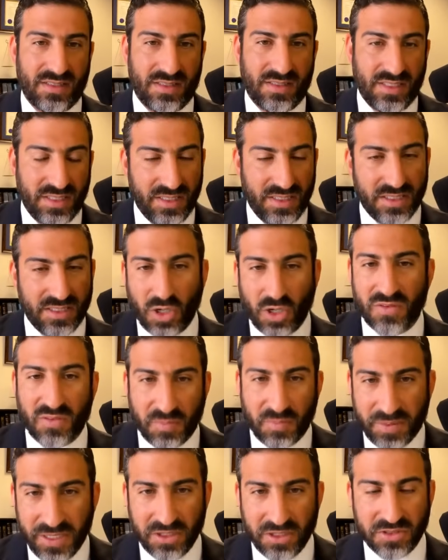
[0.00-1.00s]
the Court of
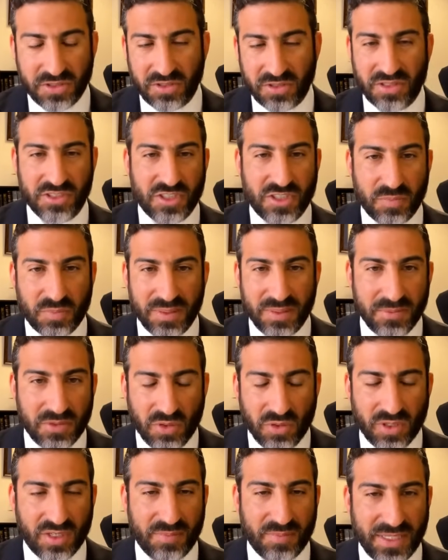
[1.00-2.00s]
Appeals or the Supreme
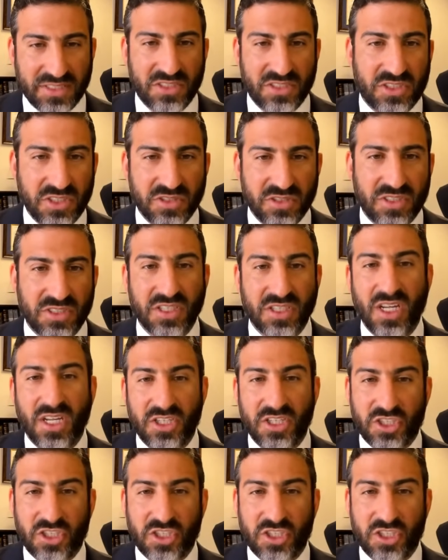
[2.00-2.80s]
Court of Massachusetts